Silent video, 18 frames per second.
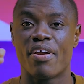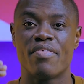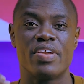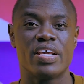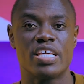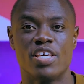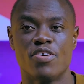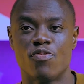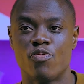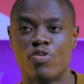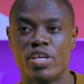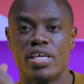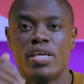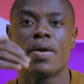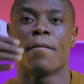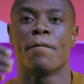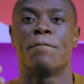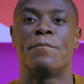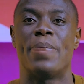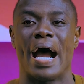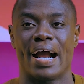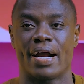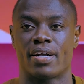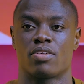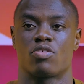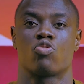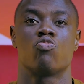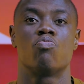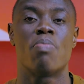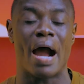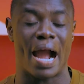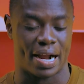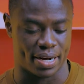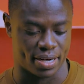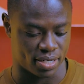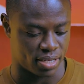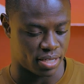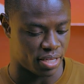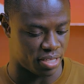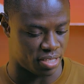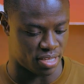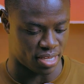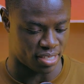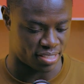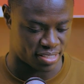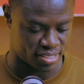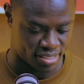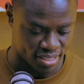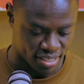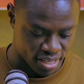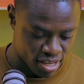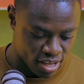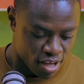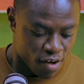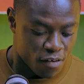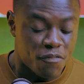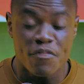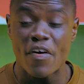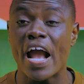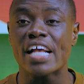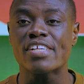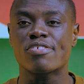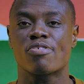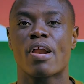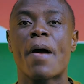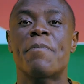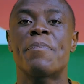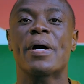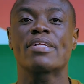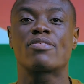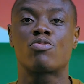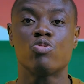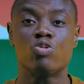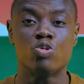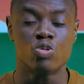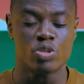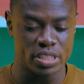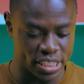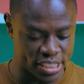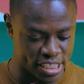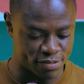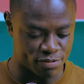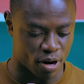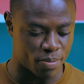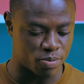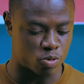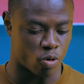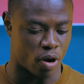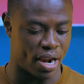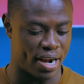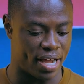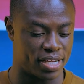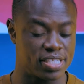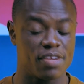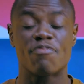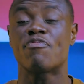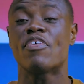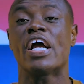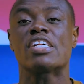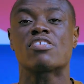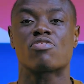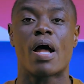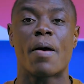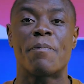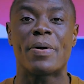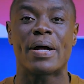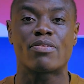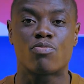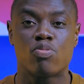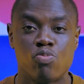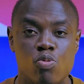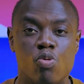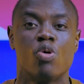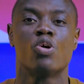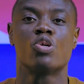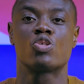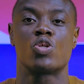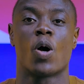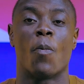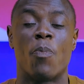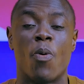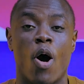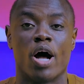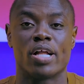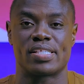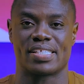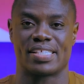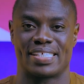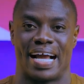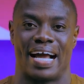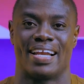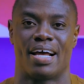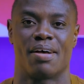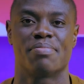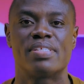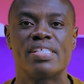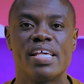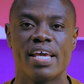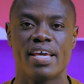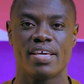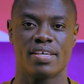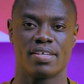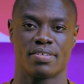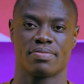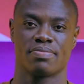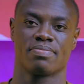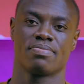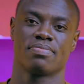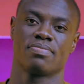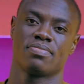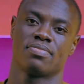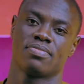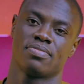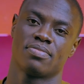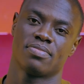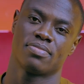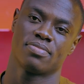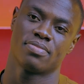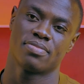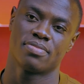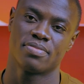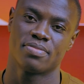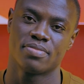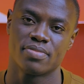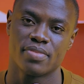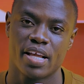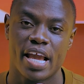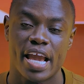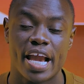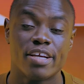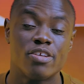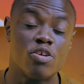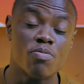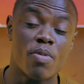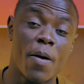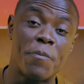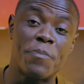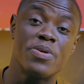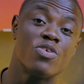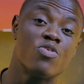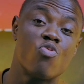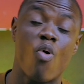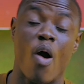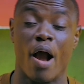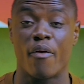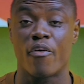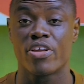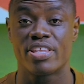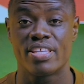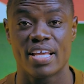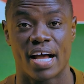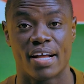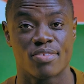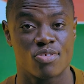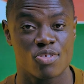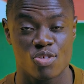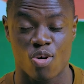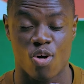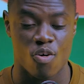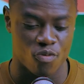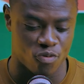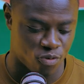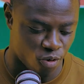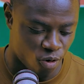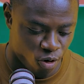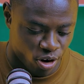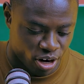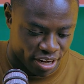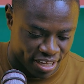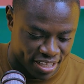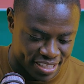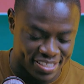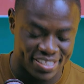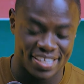rape, they give we back to back. Yes. First rapper to, this is from Twala, the first rapper to support Galamsey. Ejuma Pigu Akwiti and don't fuck.